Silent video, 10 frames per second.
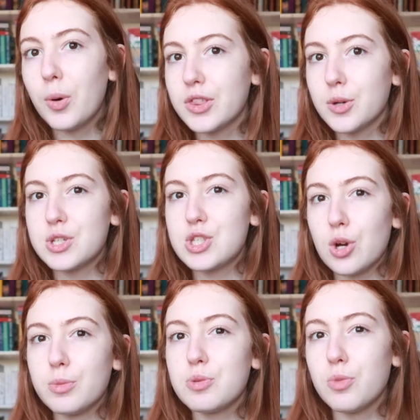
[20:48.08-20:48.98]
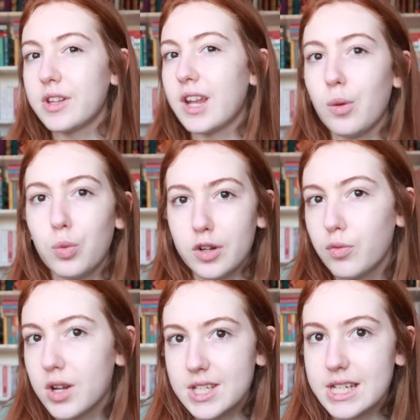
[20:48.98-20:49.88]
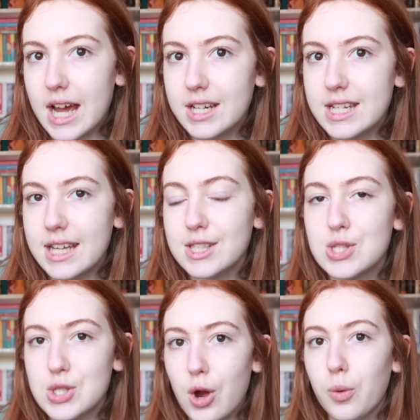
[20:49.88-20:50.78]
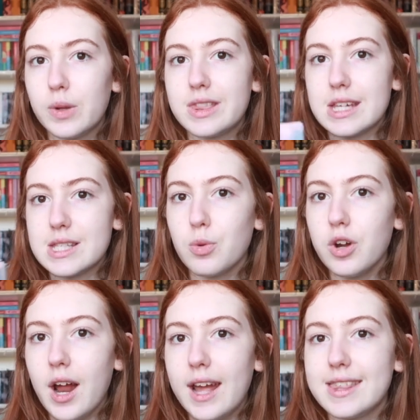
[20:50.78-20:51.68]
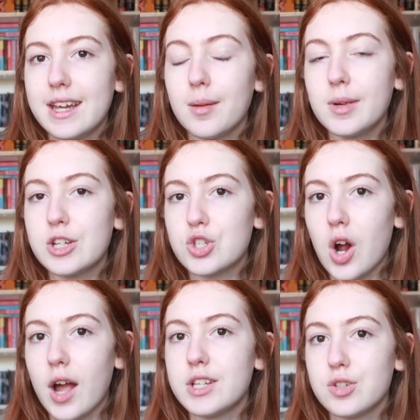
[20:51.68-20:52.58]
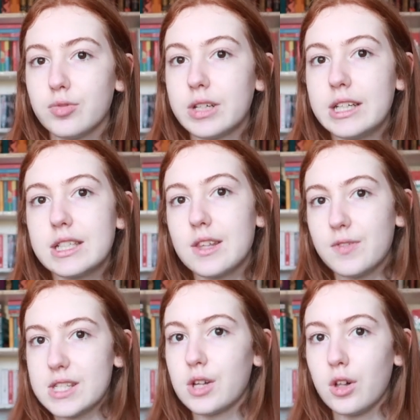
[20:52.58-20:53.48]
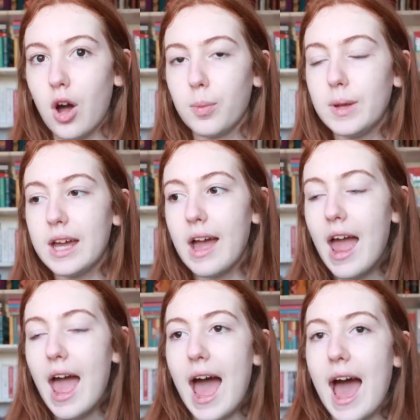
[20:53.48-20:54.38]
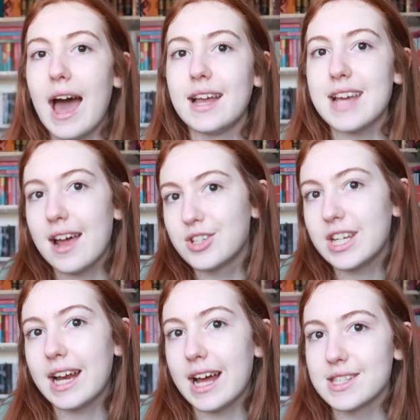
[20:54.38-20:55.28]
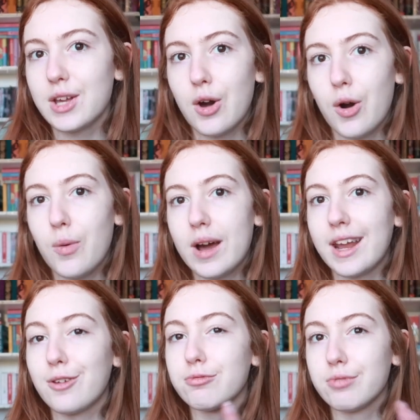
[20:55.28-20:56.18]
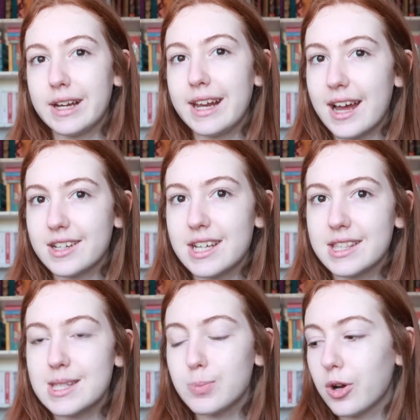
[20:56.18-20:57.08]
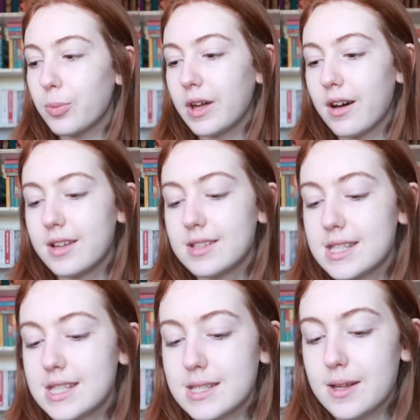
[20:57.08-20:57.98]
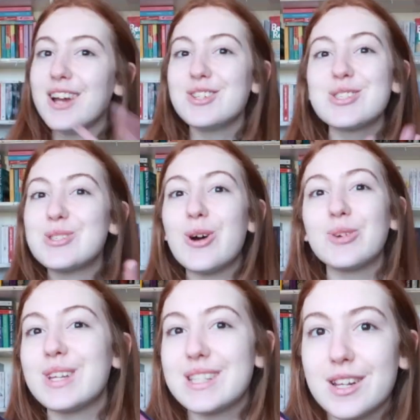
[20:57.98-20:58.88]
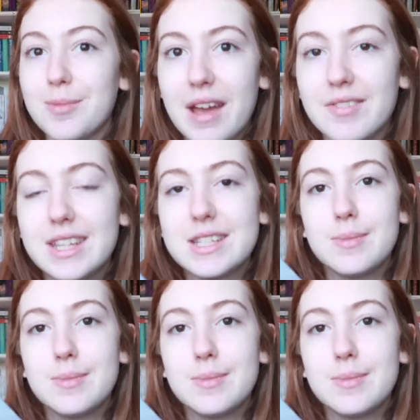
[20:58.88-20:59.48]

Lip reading: but there was so much more that I would have wanted to annotate. So with this one, I think I'm gonna try to read the physical copy and annotate as I go and, like, really annotate this book, because I just know that it's gonna be everything